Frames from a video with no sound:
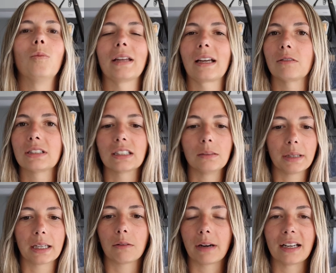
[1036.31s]
Like I was
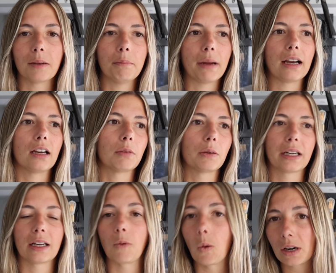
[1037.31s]
sleeping in a random bed. We were
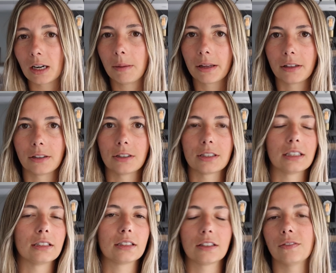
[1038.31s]
getting woken up by the
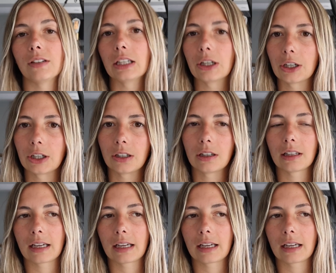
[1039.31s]
nurses to feed her.